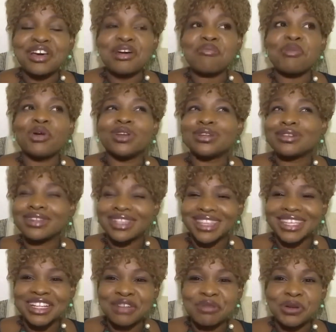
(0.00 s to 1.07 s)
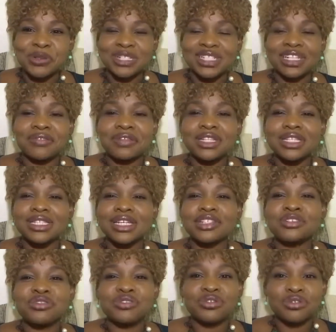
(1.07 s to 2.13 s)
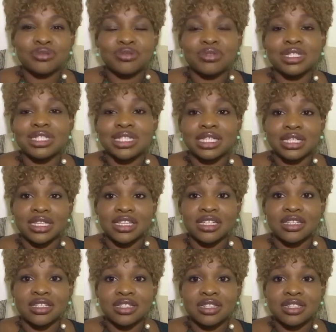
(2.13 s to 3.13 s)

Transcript: But think about it. If it is that you don't eat